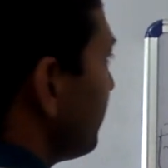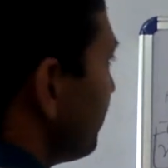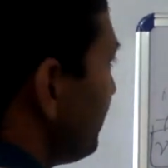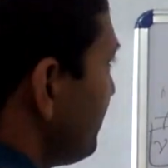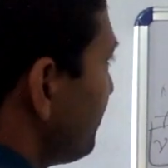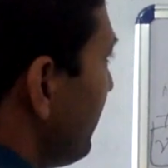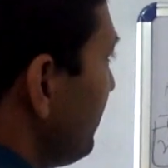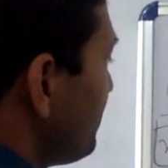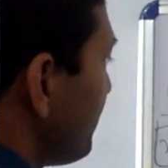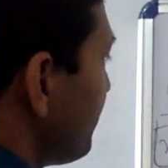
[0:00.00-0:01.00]
these
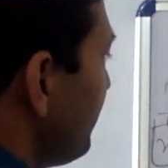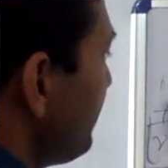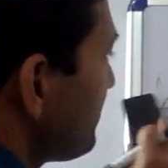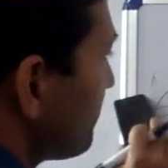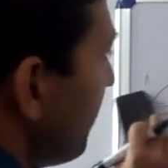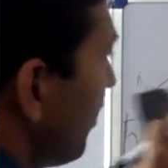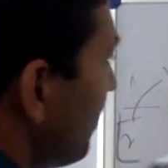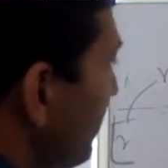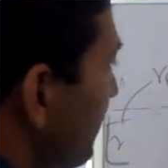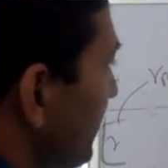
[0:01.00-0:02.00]
values are very
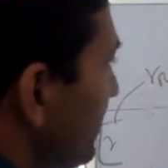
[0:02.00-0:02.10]
small.